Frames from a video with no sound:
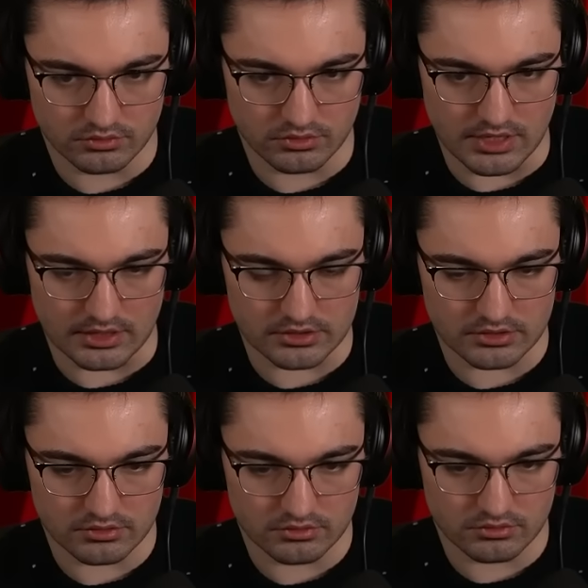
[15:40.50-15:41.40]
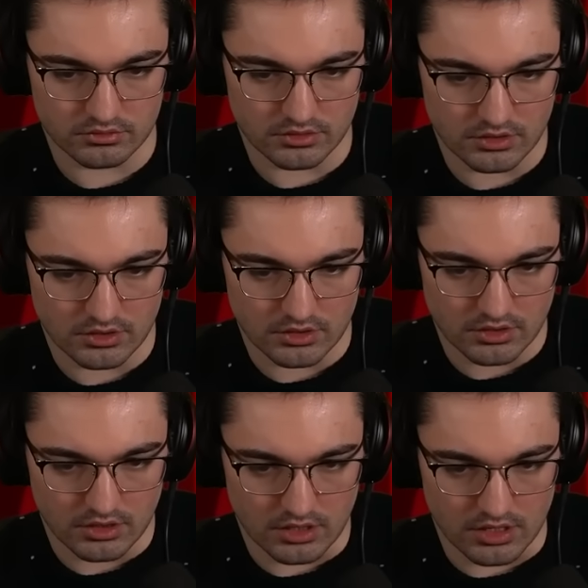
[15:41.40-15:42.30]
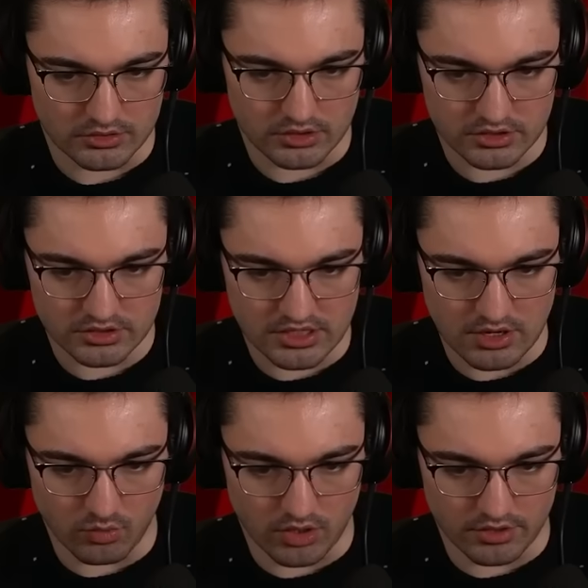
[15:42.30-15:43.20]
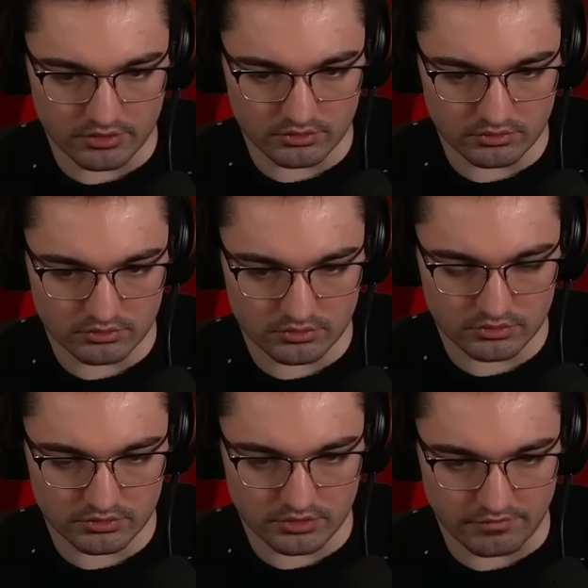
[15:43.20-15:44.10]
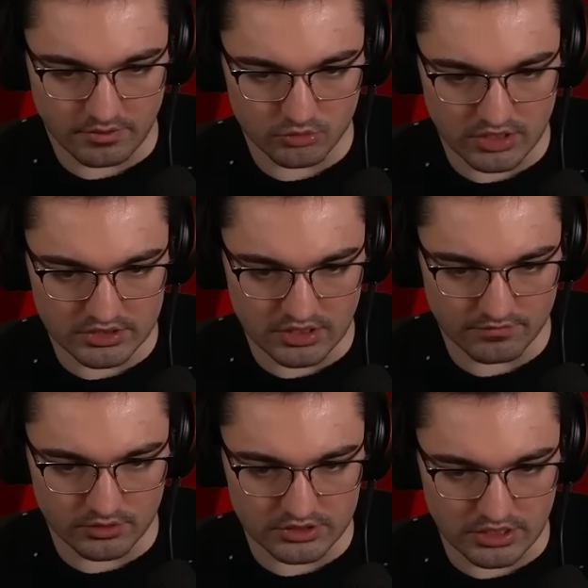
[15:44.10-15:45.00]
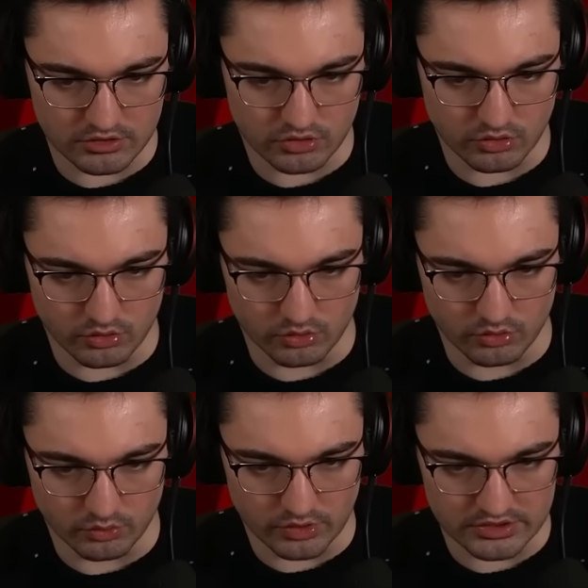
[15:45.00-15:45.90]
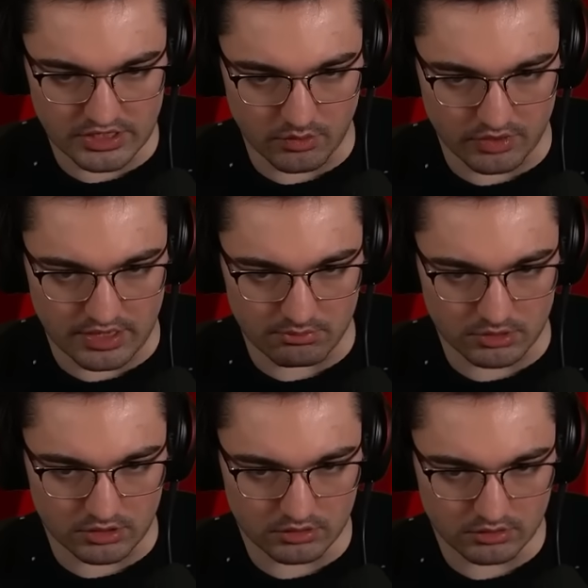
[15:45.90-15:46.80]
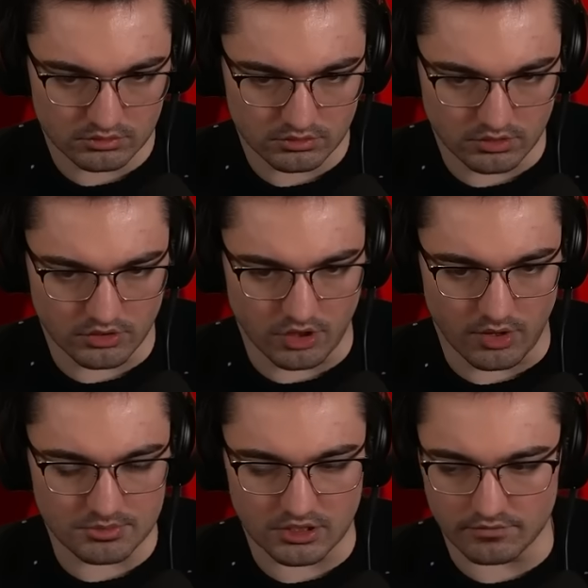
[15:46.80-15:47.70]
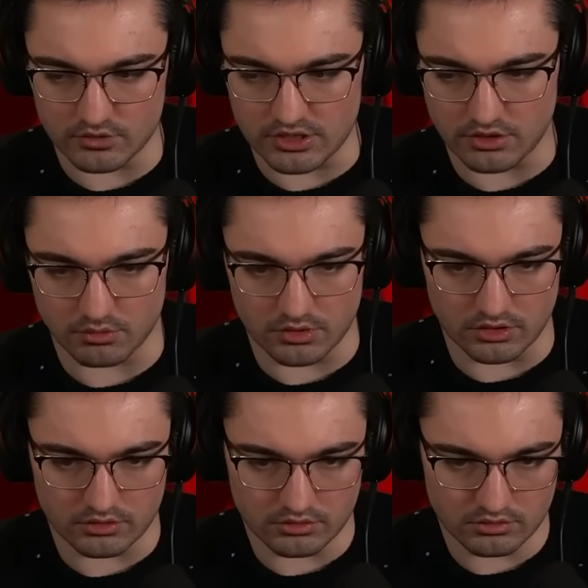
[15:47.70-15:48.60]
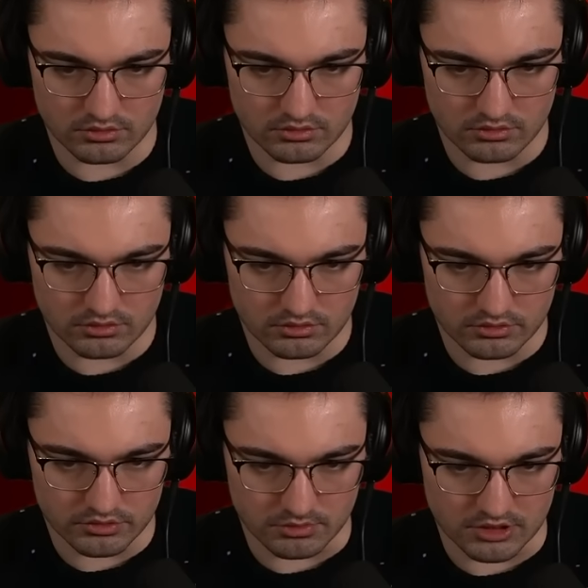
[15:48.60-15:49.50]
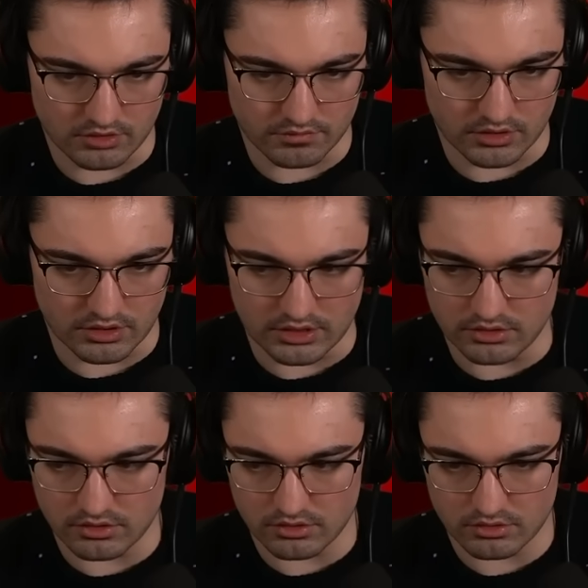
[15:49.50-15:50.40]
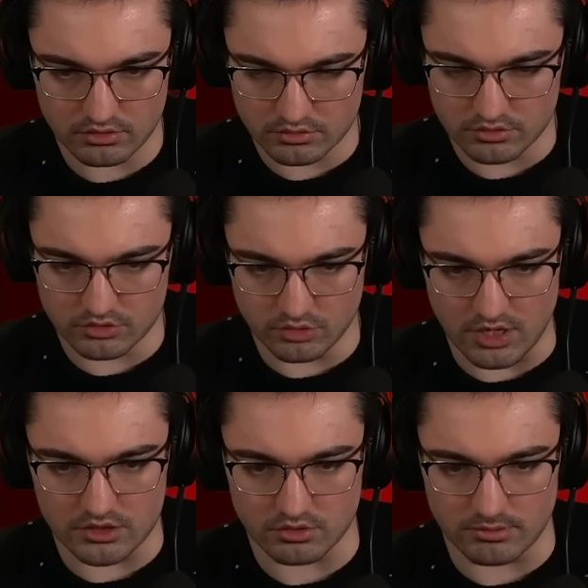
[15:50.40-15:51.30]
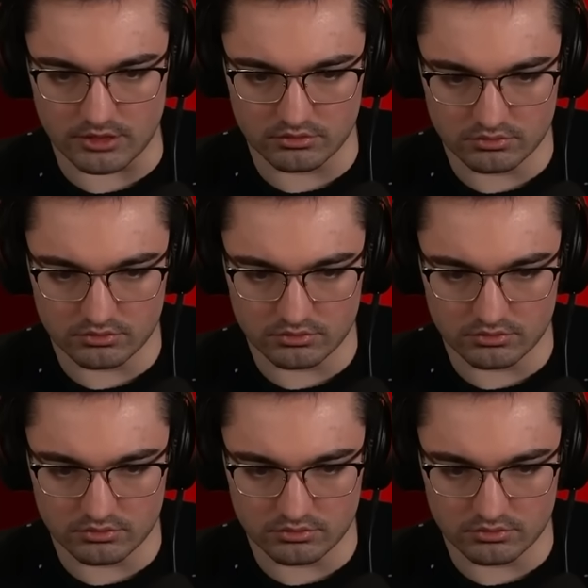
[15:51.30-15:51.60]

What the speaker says: Thanks. Alright, so this is day 1. If I'm trying to set it for day 2, what day would that be? Or no, I'm setting it for day 3. So I'm setting it for the 9th? 2 days from now.